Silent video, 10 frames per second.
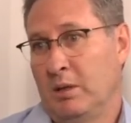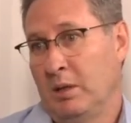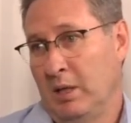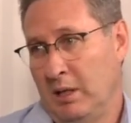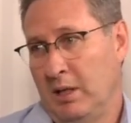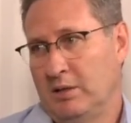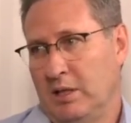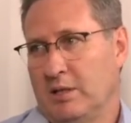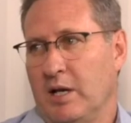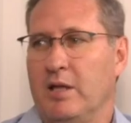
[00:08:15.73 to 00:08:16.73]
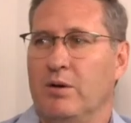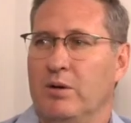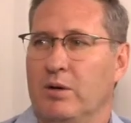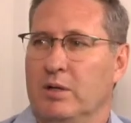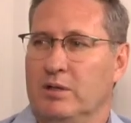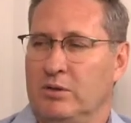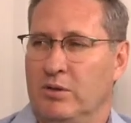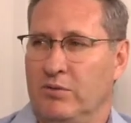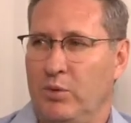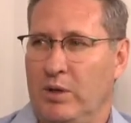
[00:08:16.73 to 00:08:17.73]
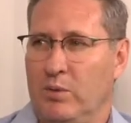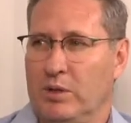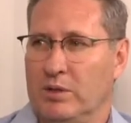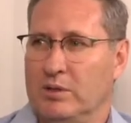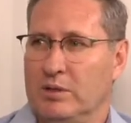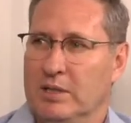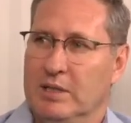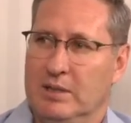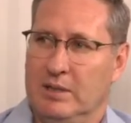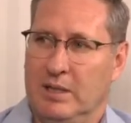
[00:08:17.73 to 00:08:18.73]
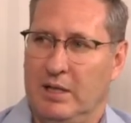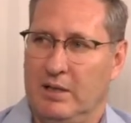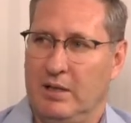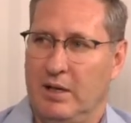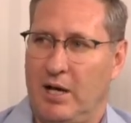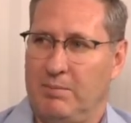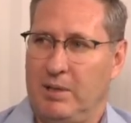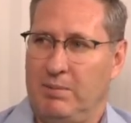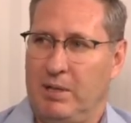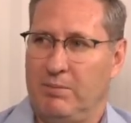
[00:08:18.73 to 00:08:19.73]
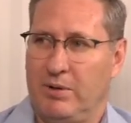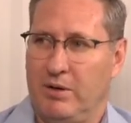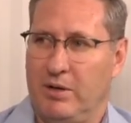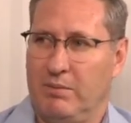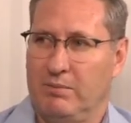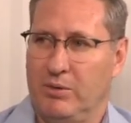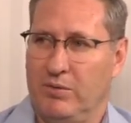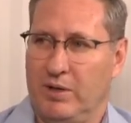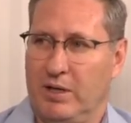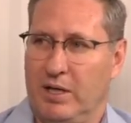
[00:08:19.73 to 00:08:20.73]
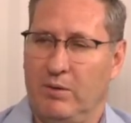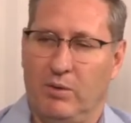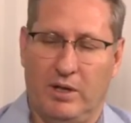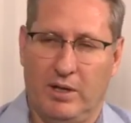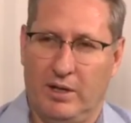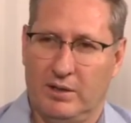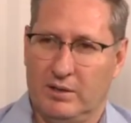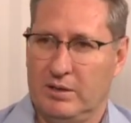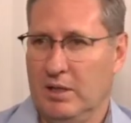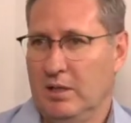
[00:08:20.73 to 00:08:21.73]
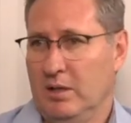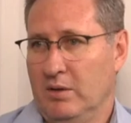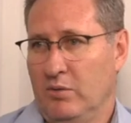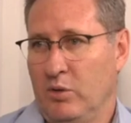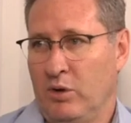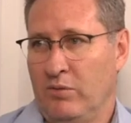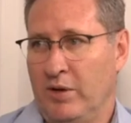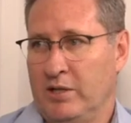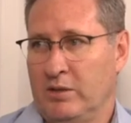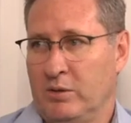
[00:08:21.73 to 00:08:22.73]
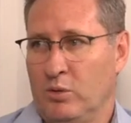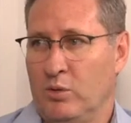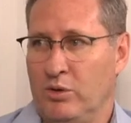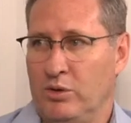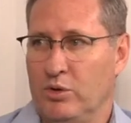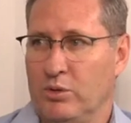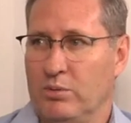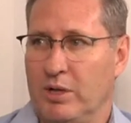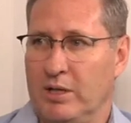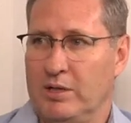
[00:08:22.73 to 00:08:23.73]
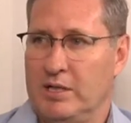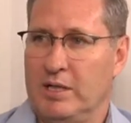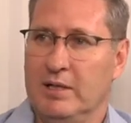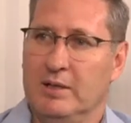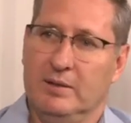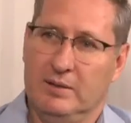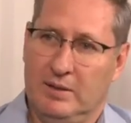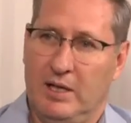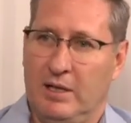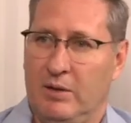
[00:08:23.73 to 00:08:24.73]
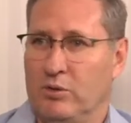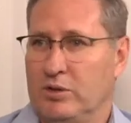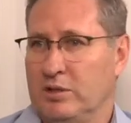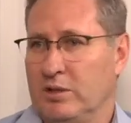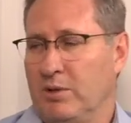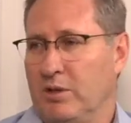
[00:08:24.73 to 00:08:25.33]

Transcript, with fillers: then there's these other sort of quick wins, get the IPP program moving again, whether it's for conventional or renewable energy, and then also some of